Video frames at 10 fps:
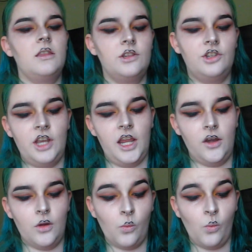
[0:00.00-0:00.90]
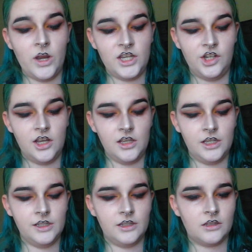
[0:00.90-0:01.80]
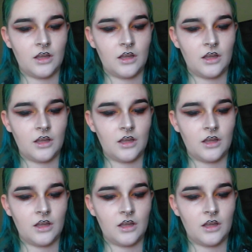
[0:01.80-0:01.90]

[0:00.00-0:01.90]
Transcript: in the shade Witches.